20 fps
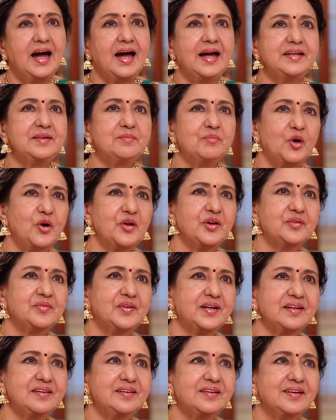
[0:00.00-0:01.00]
And
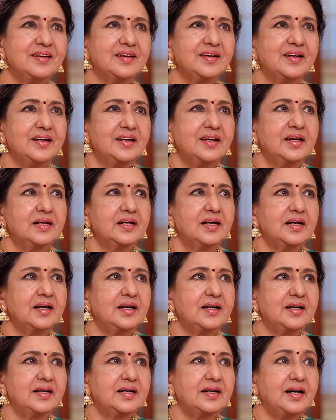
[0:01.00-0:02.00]
moreover,
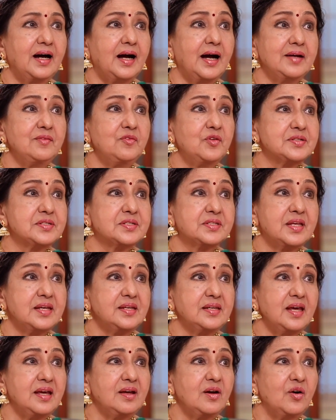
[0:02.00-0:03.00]
I was
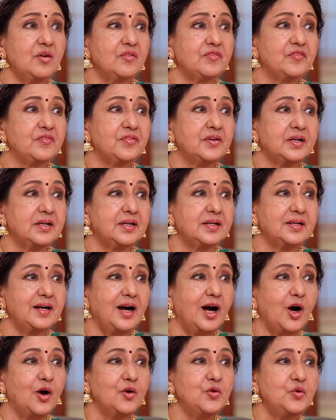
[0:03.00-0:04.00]
thinking of
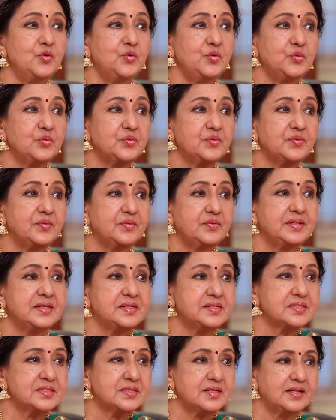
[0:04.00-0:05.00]
how
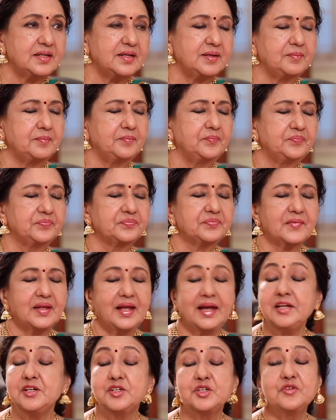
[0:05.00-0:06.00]
this
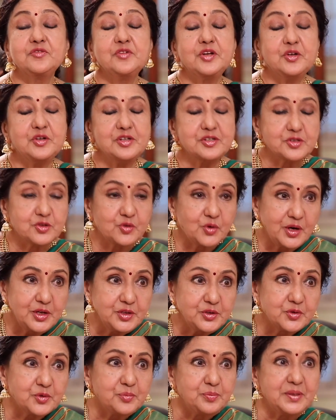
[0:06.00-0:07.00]
interview is
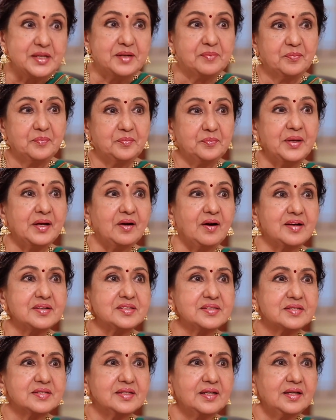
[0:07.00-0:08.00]
going to be,
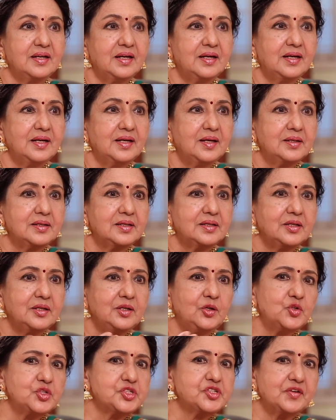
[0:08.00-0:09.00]
because
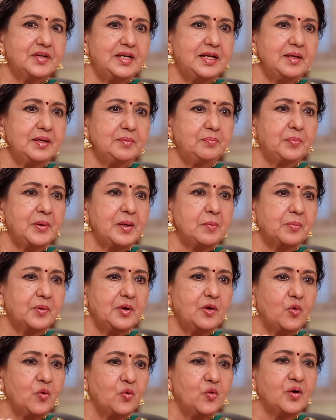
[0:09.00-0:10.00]
usually
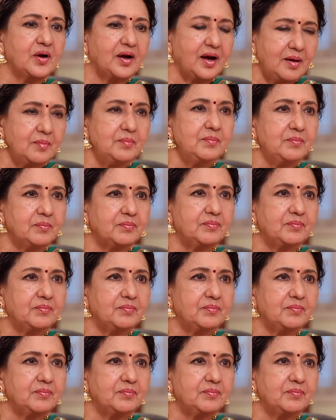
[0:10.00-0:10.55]
people who come